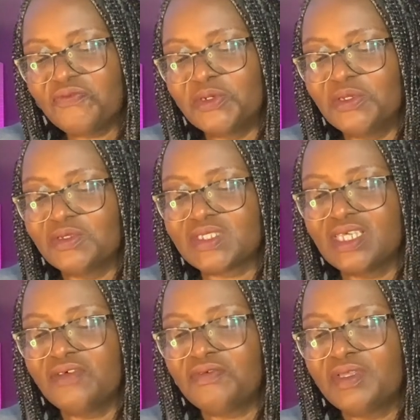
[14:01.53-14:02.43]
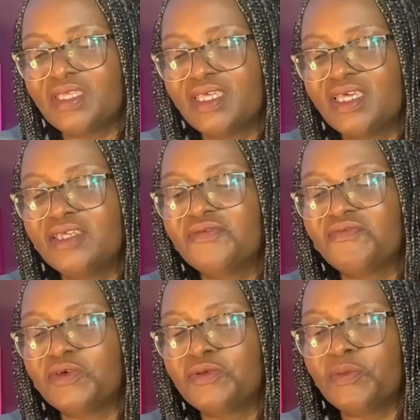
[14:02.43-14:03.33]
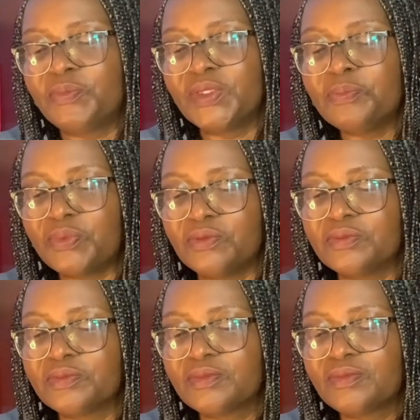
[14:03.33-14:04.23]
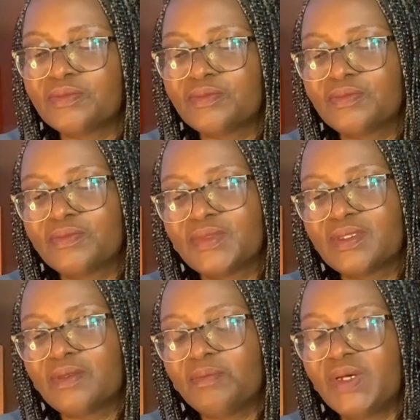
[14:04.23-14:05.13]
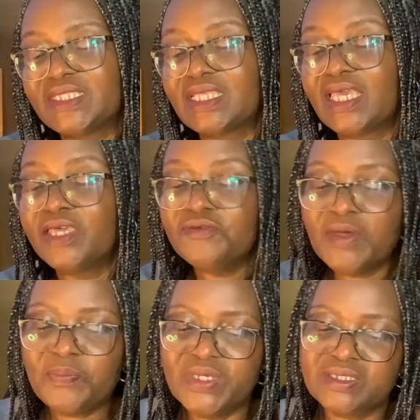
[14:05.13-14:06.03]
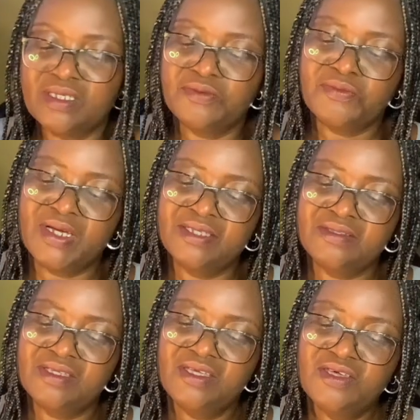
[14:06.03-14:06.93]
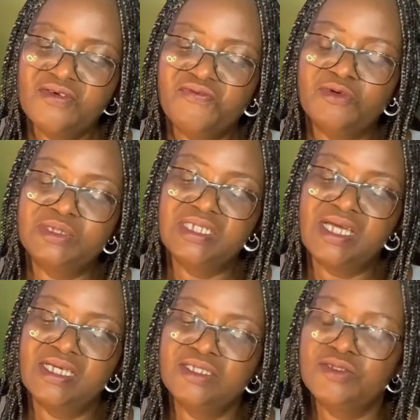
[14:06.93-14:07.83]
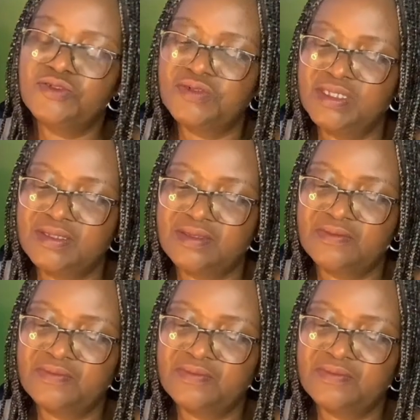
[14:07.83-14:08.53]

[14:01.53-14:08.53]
for yourself and for your people, but 100% right for their interest.